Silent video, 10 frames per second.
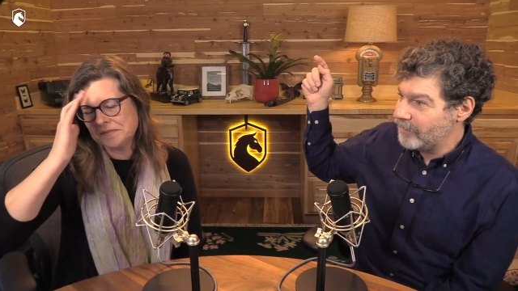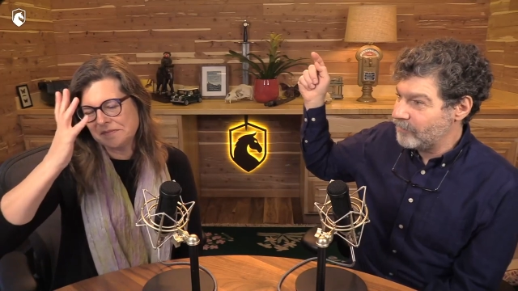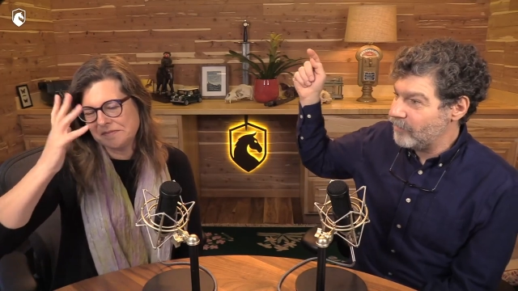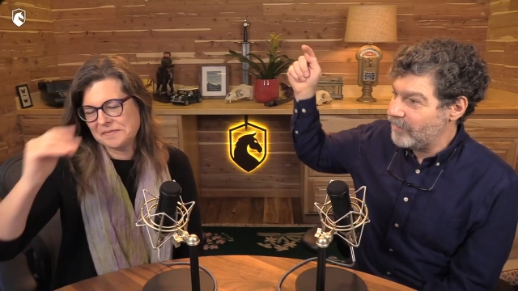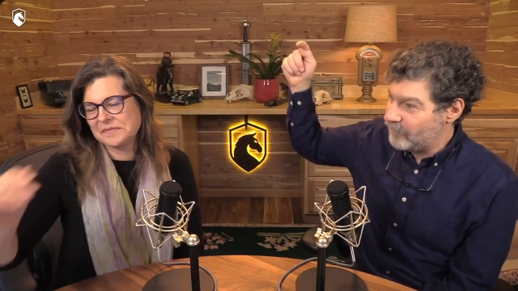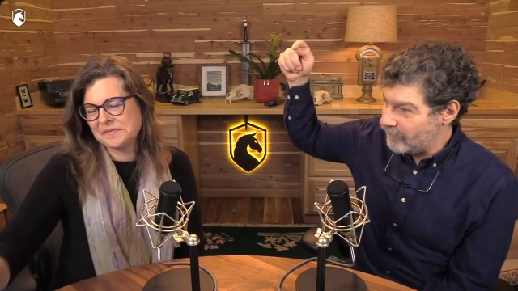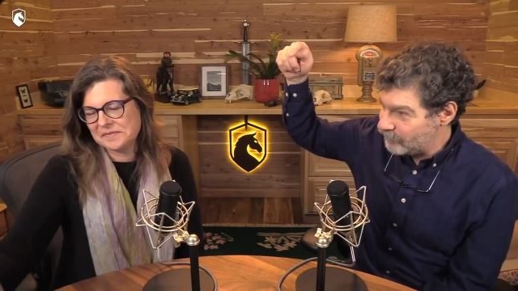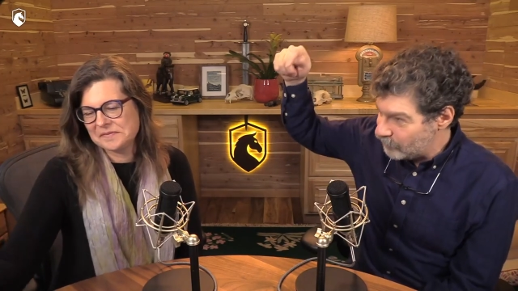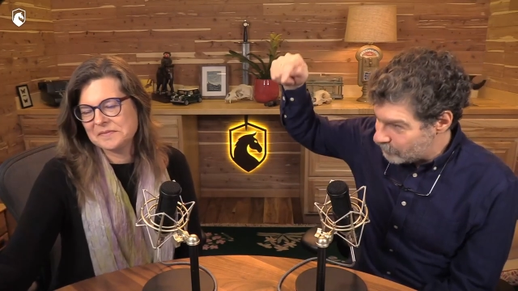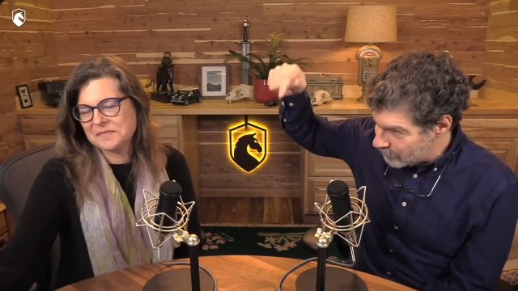Speaker 1: grains have to
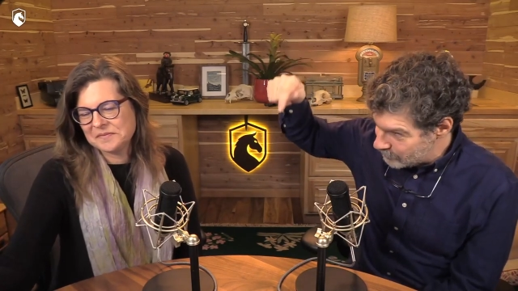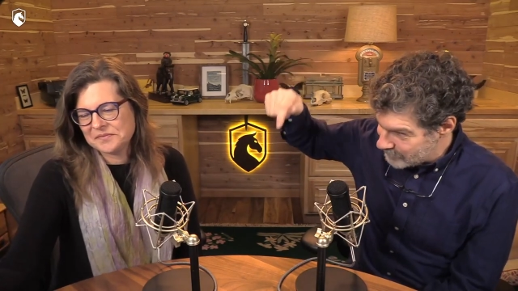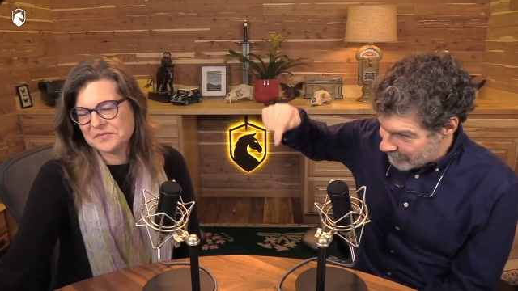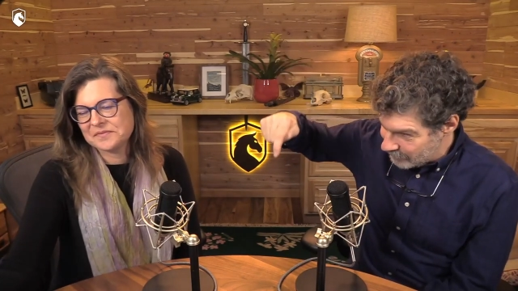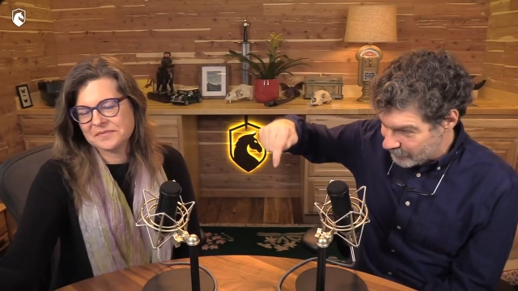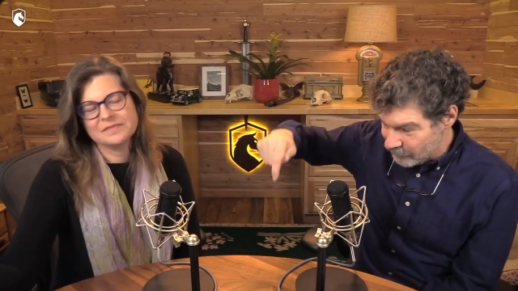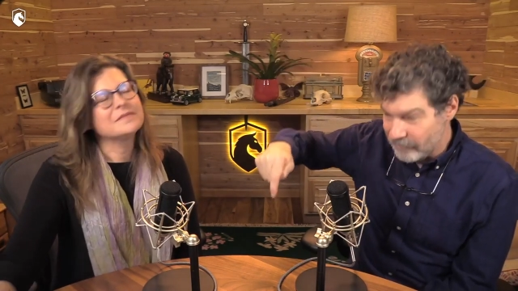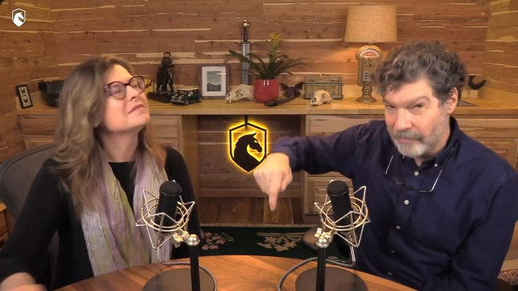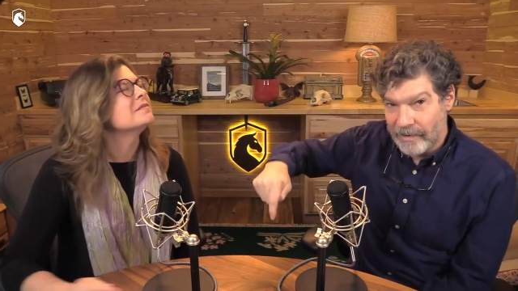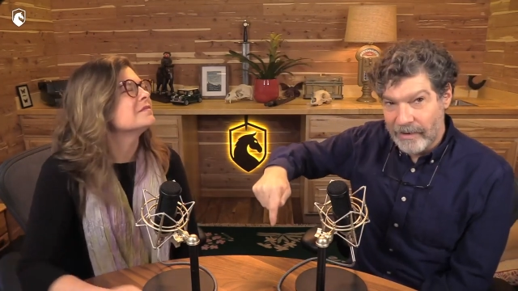grow down in order
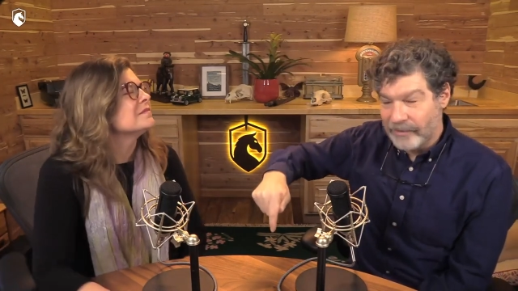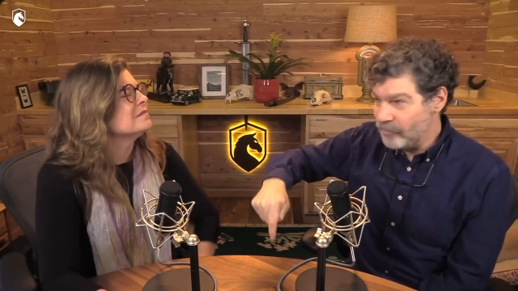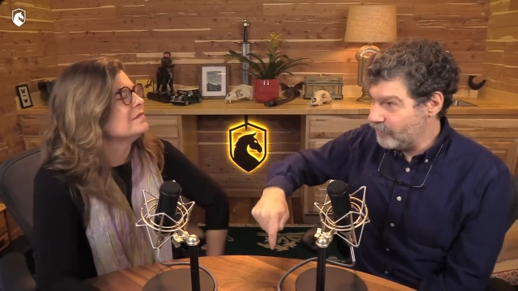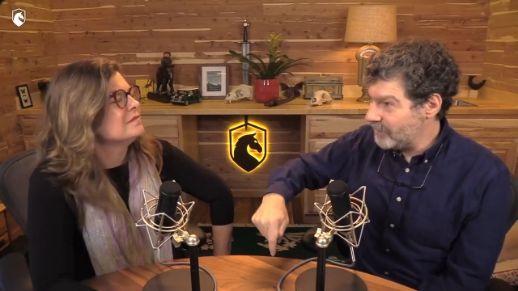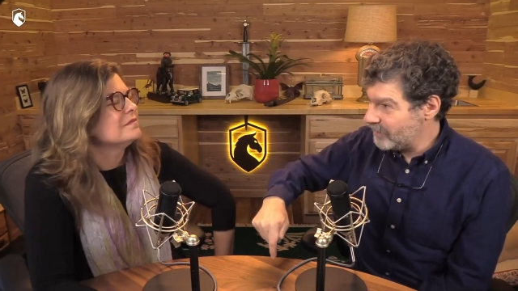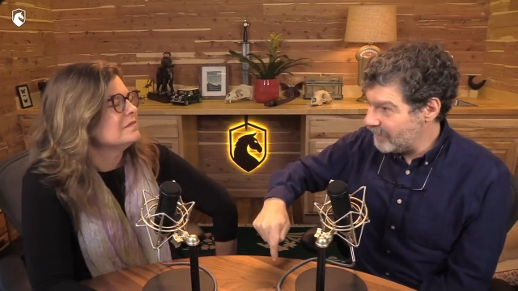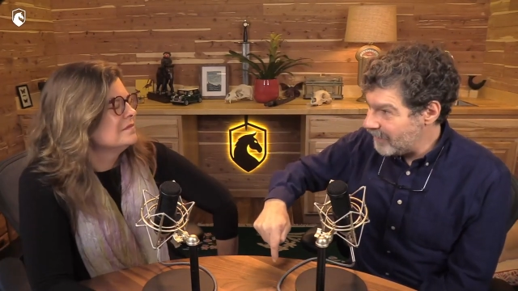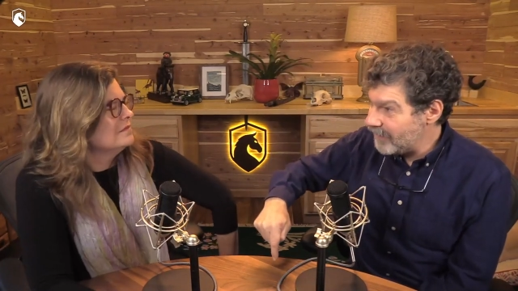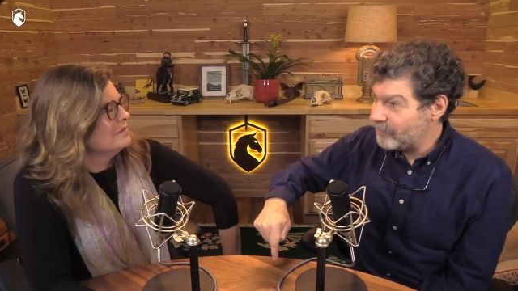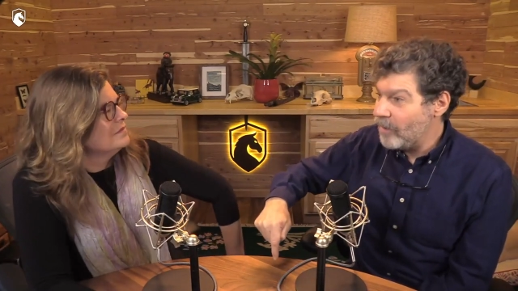to reach the eggs.